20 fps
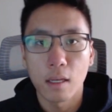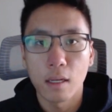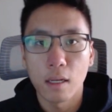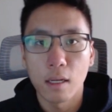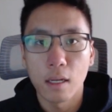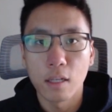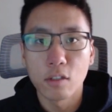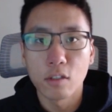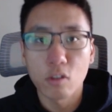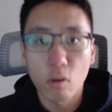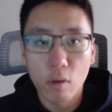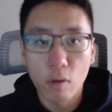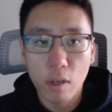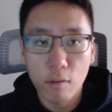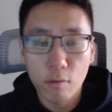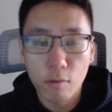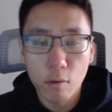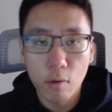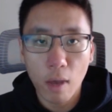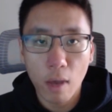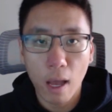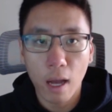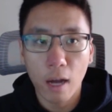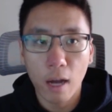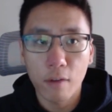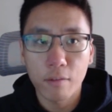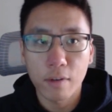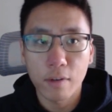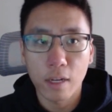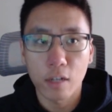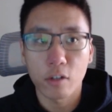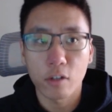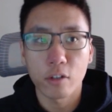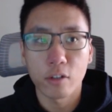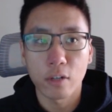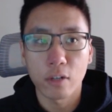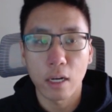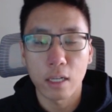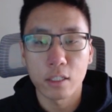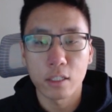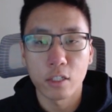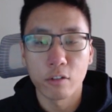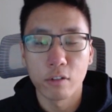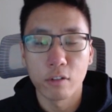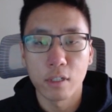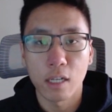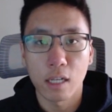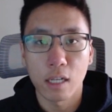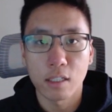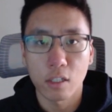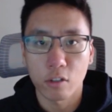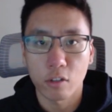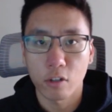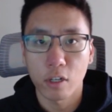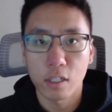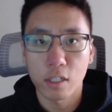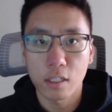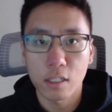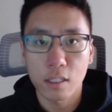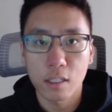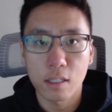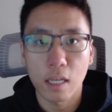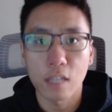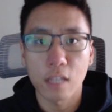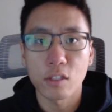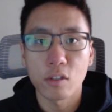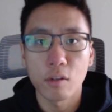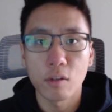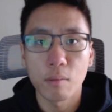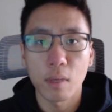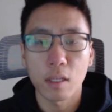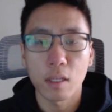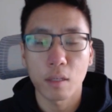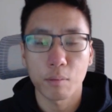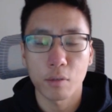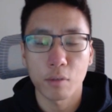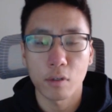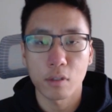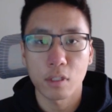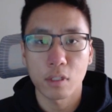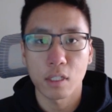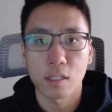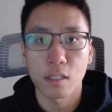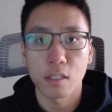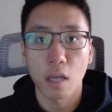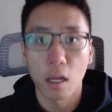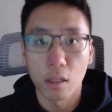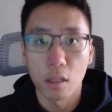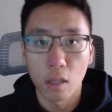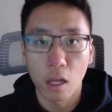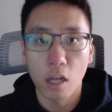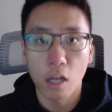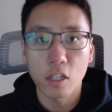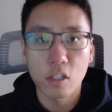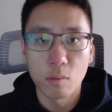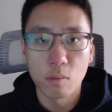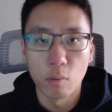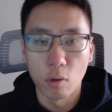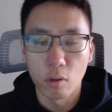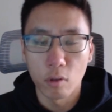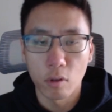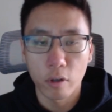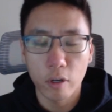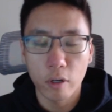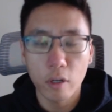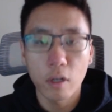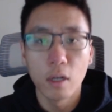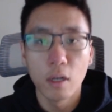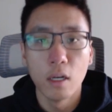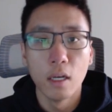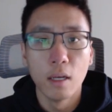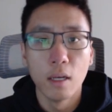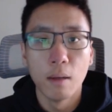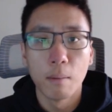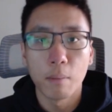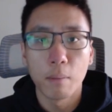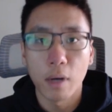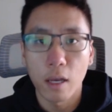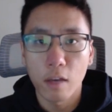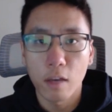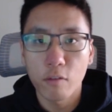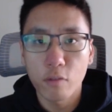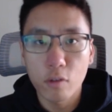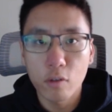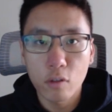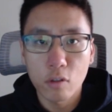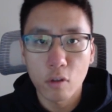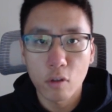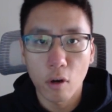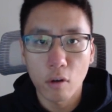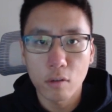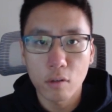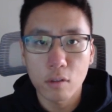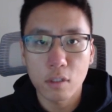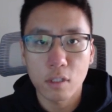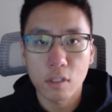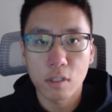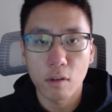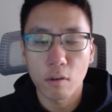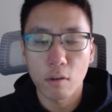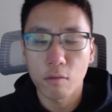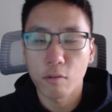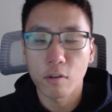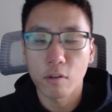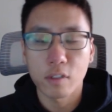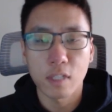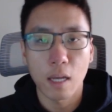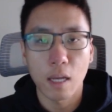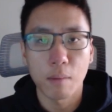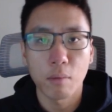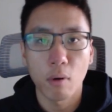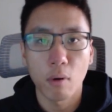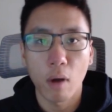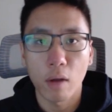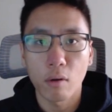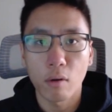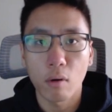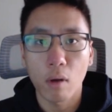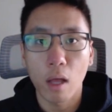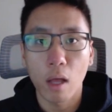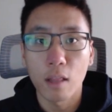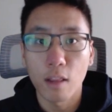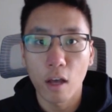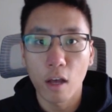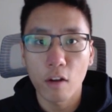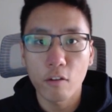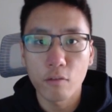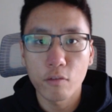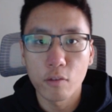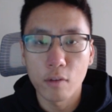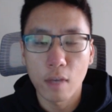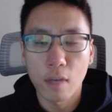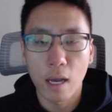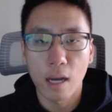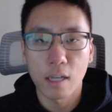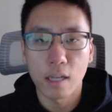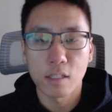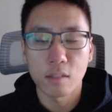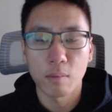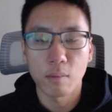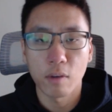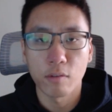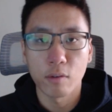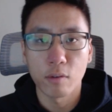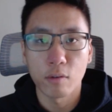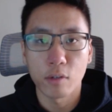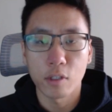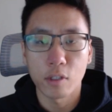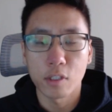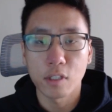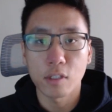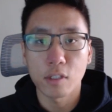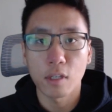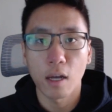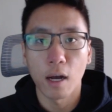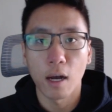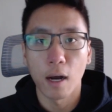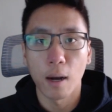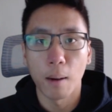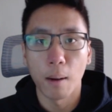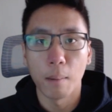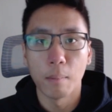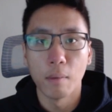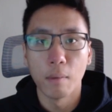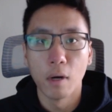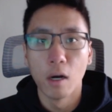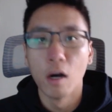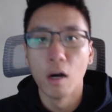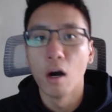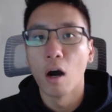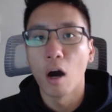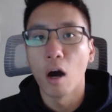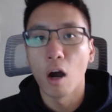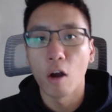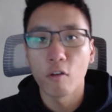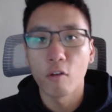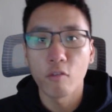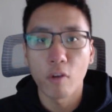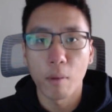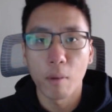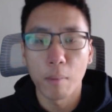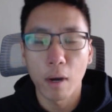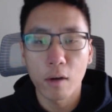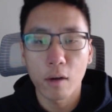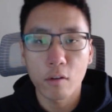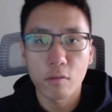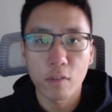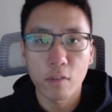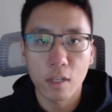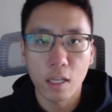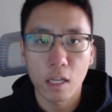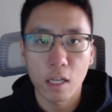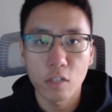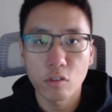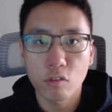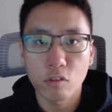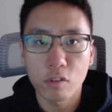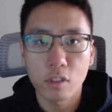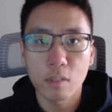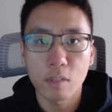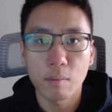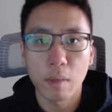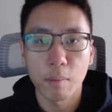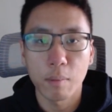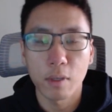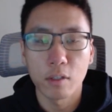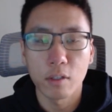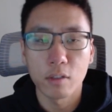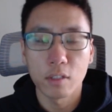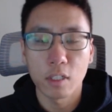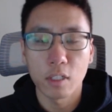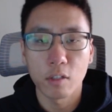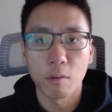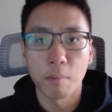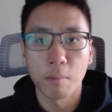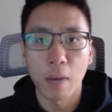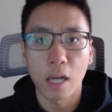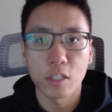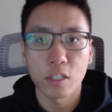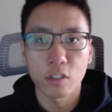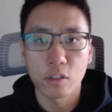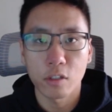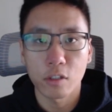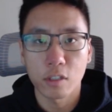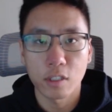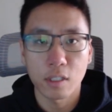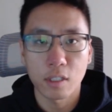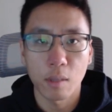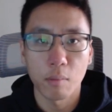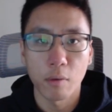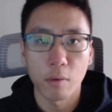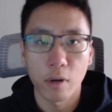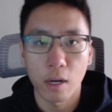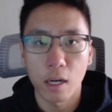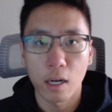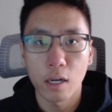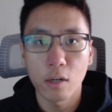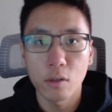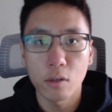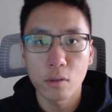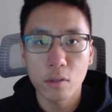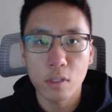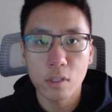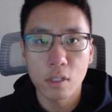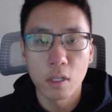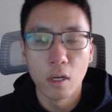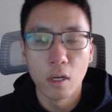and so, if you have an undergrad degree that's accredited, that's going to make the process a lot smoother. But if you don't, for example, I know a lot of you guys, my viewers, um, are from out of the country. Maybe you did your bachelor's somewhere else,